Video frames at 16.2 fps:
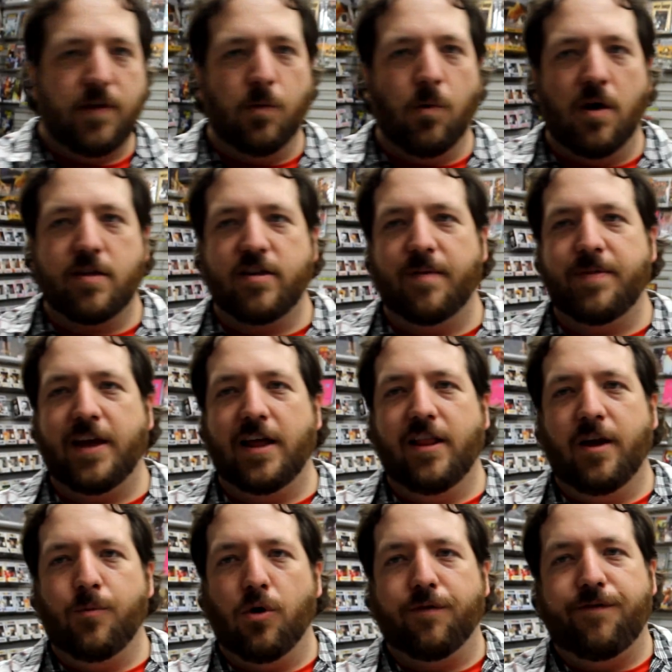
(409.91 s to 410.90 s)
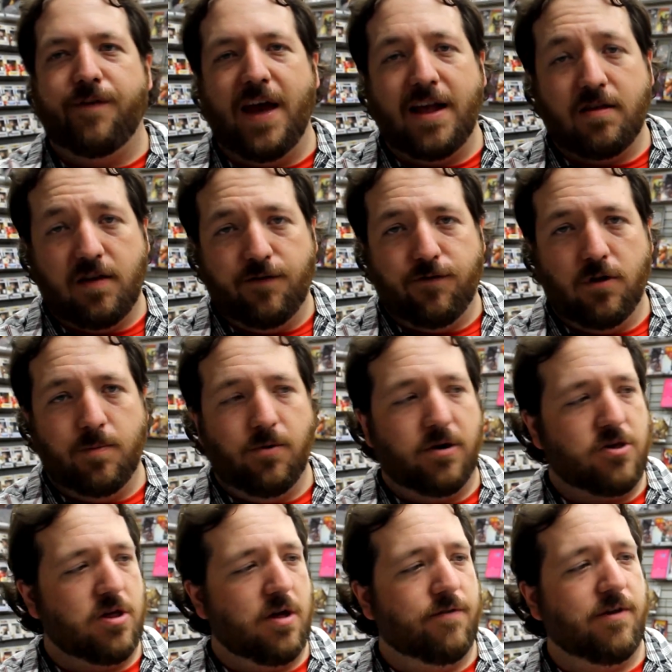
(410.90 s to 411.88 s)
If you want something a little more fancy for the
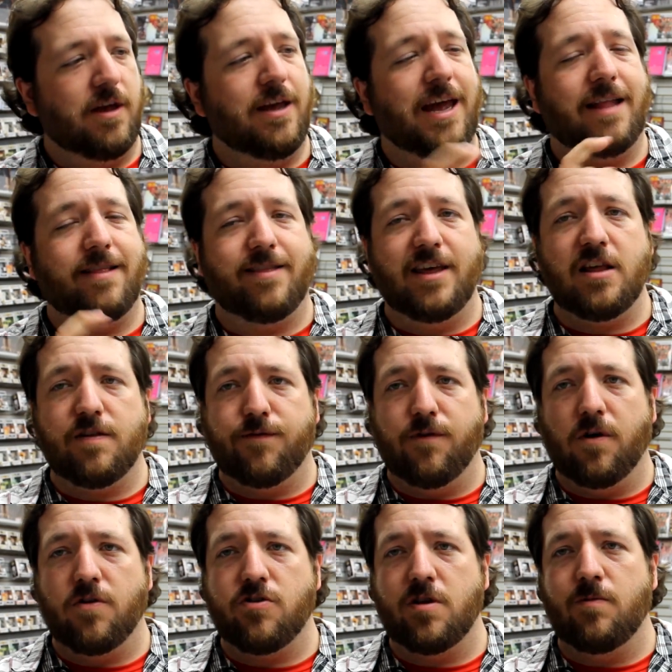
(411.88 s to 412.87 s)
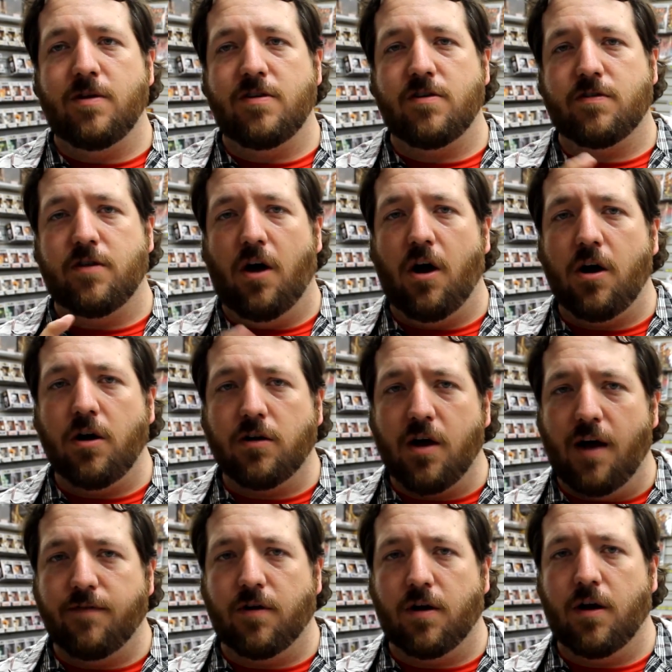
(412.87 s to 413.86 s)
bookshelf, you can get this version, which is the
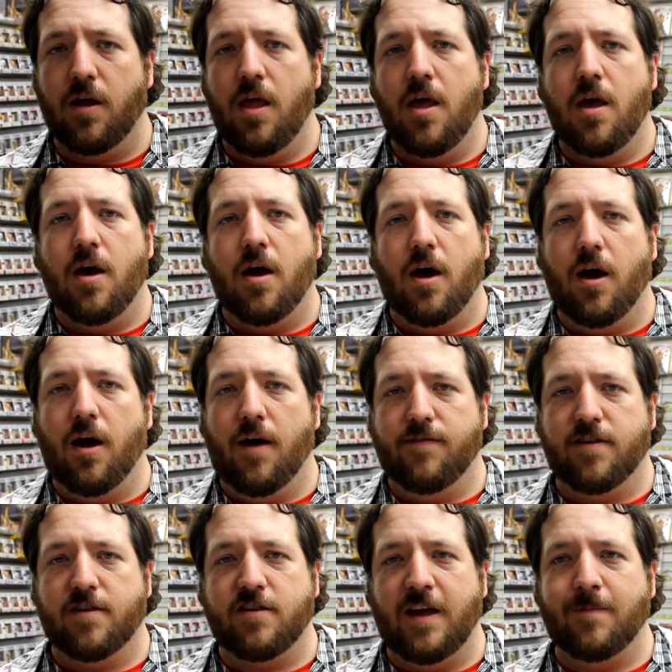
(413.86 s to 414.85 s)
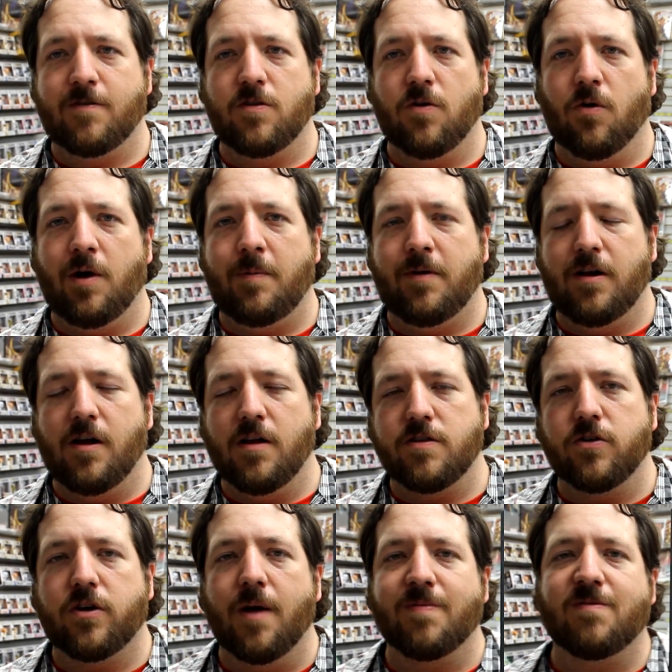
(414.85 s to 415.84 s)
hardcover of the same story, but it
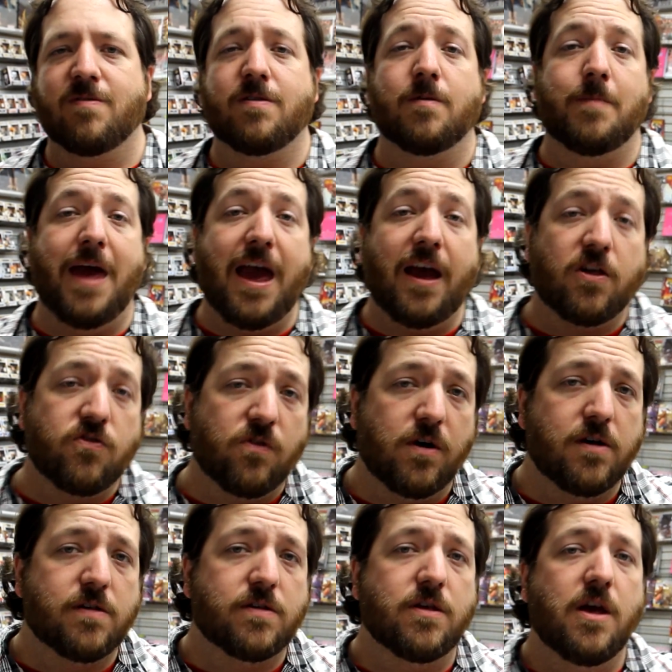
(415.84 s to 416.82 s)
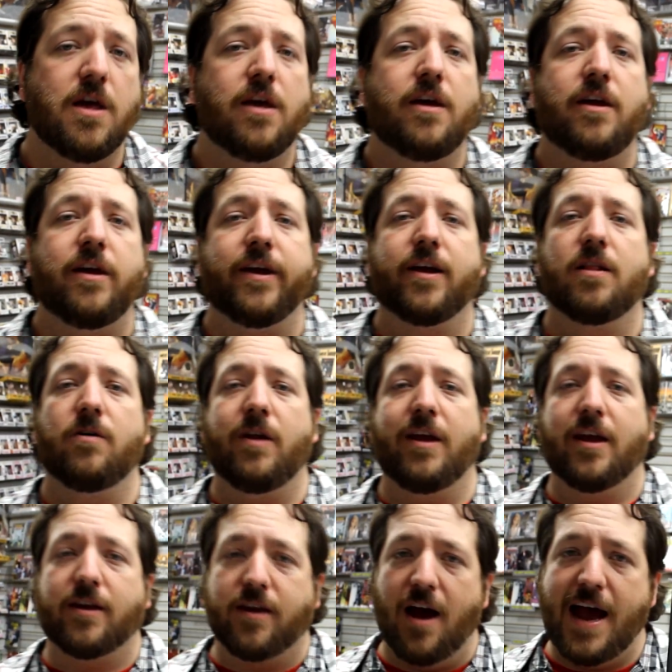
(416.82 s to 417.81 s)
also comes with some extras,
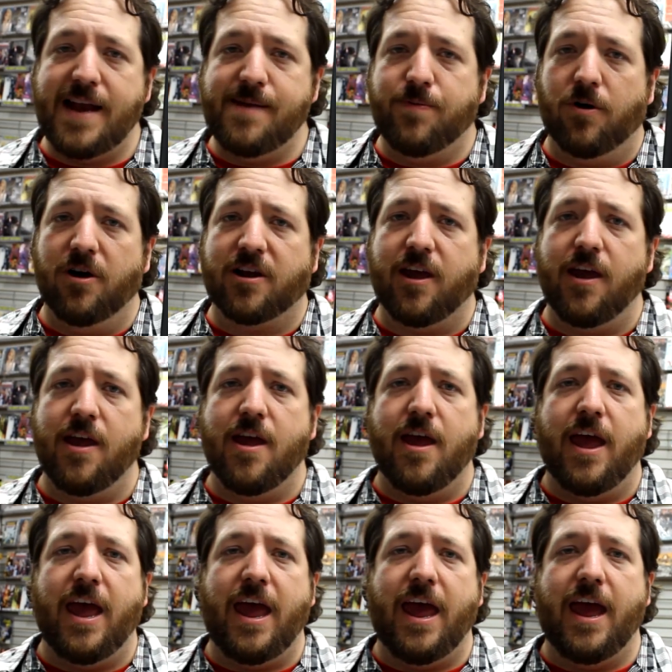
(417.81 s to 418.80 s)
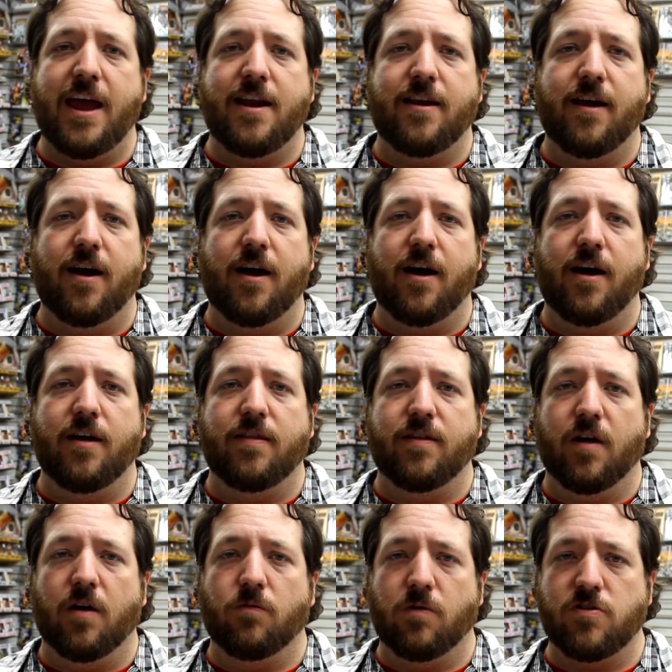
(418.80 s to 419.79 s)
including a guidebook and
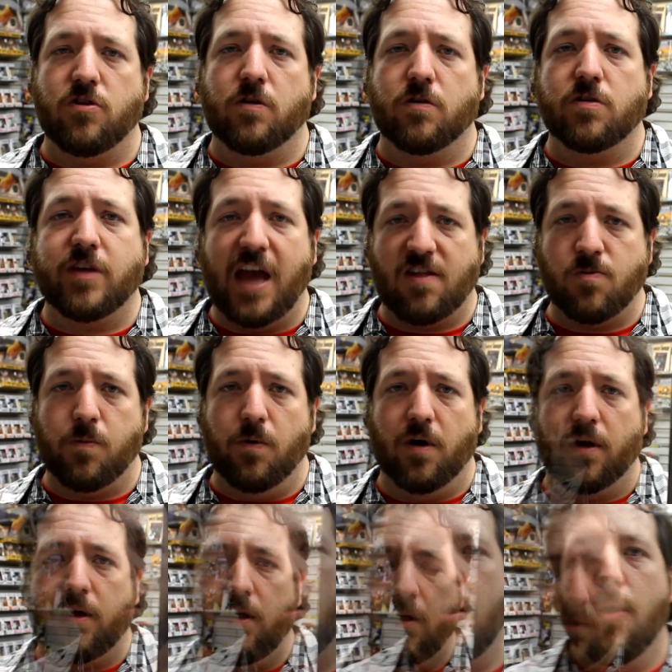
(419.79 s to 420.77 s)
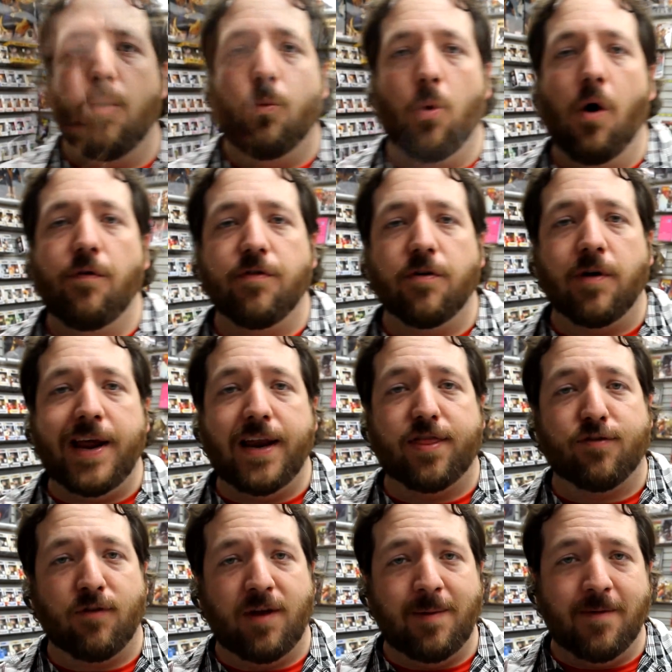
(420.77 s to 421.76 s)
the original sketchbook. Wolverine
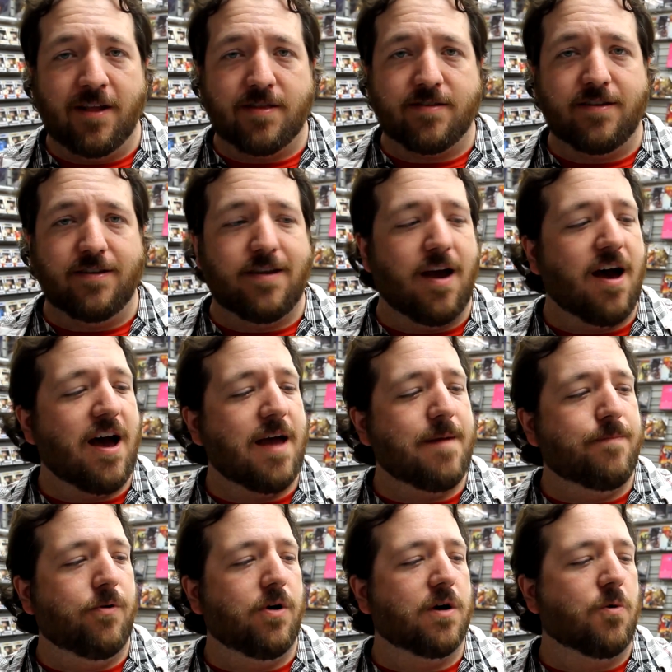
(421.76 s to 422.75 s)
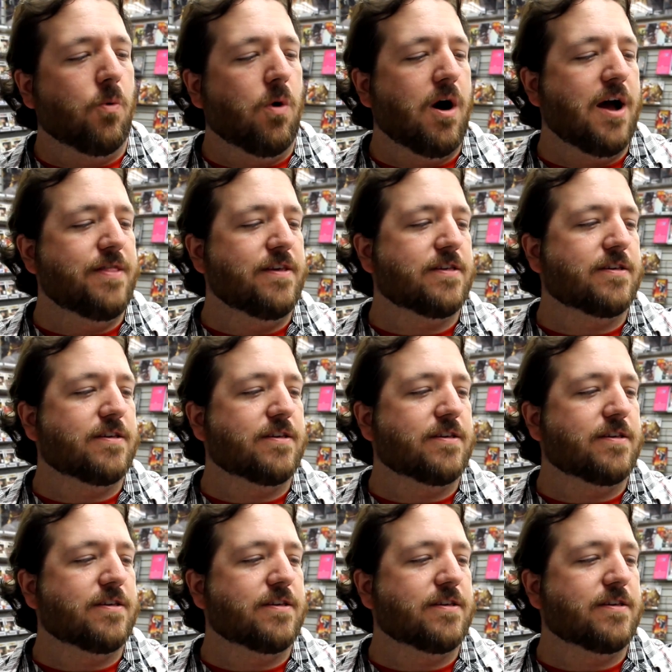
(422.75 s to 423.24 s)
3 Months to Die, Book 1.